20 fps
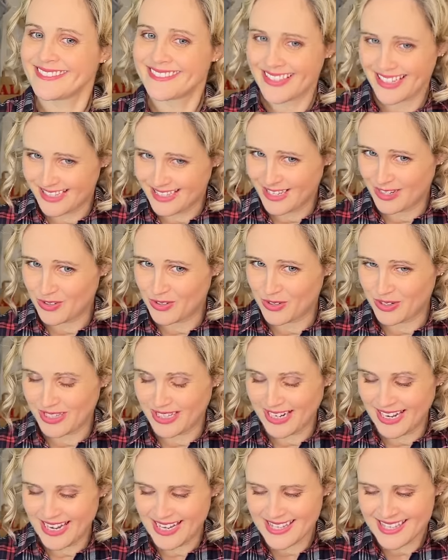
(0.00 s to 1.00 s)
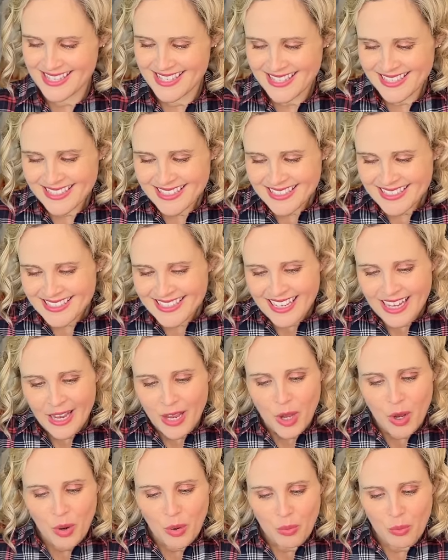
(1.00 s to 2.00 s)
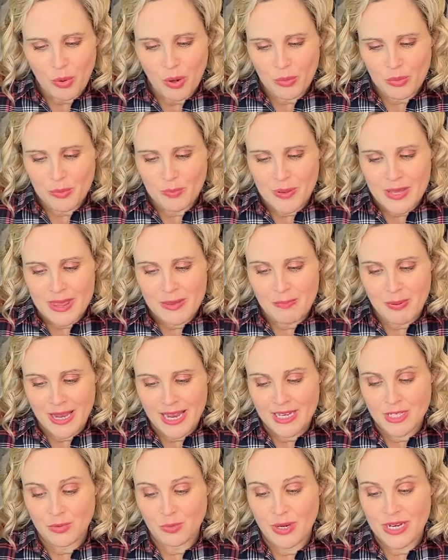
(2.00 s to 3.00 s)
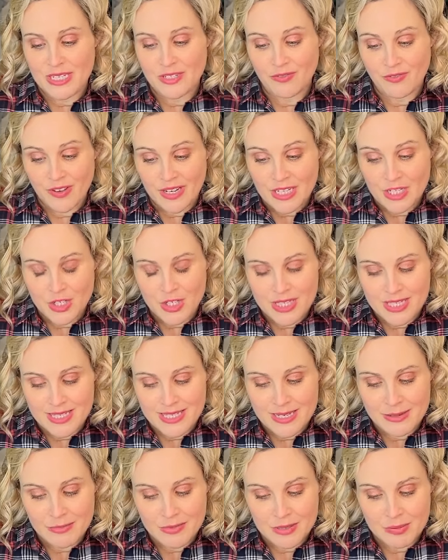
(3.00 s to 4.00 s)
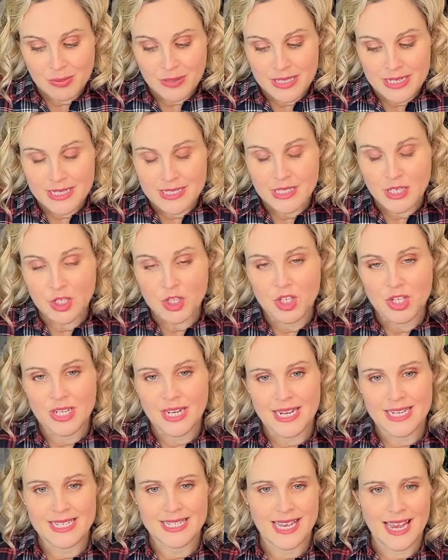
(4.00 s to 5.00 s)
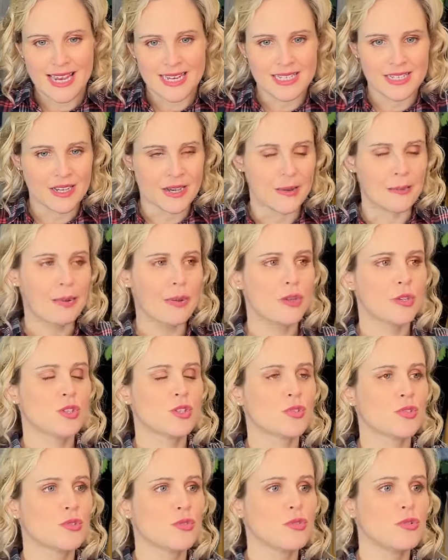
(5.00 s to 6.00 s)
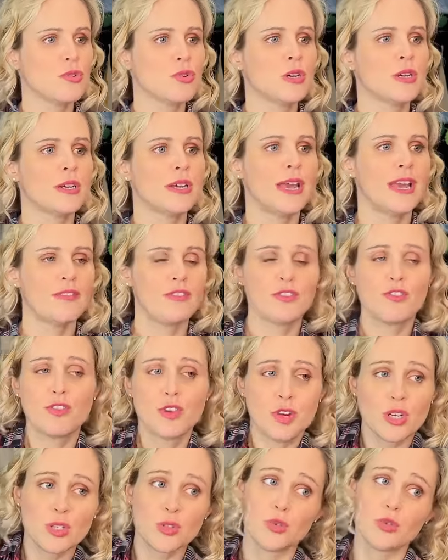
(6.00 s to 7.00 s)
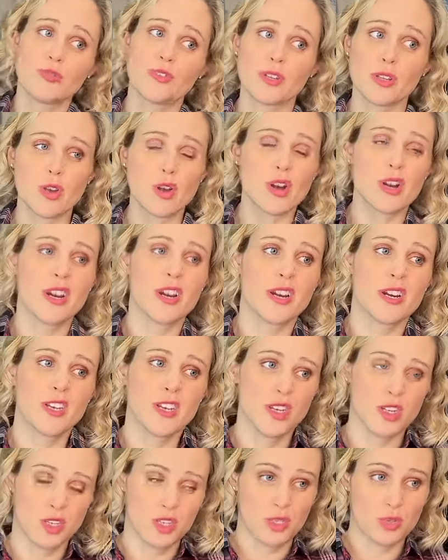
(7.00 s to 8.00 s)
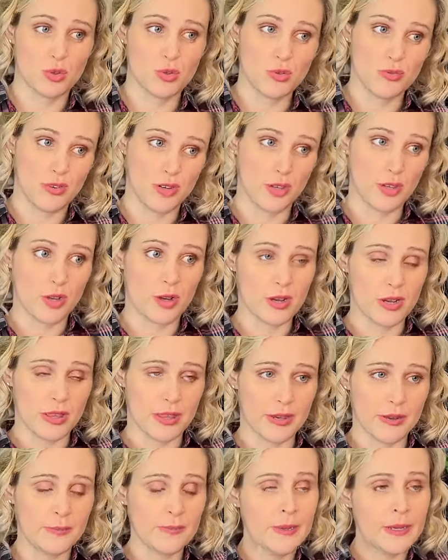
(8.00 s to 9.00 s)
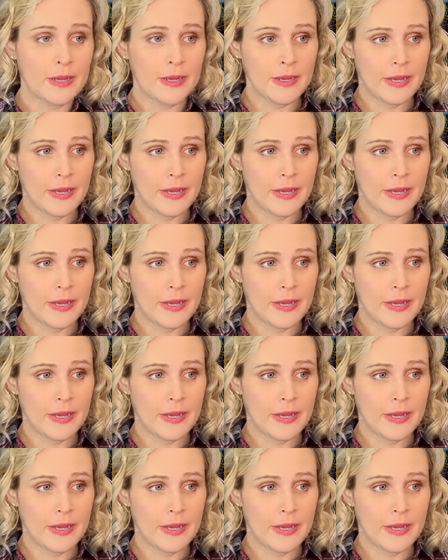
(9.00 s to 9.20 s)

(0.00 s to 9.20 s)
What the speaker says: That sounds really nice. What would be the best way to finish the seams, please? And should I size up? So if you've got an overlocker, you could just overlock them.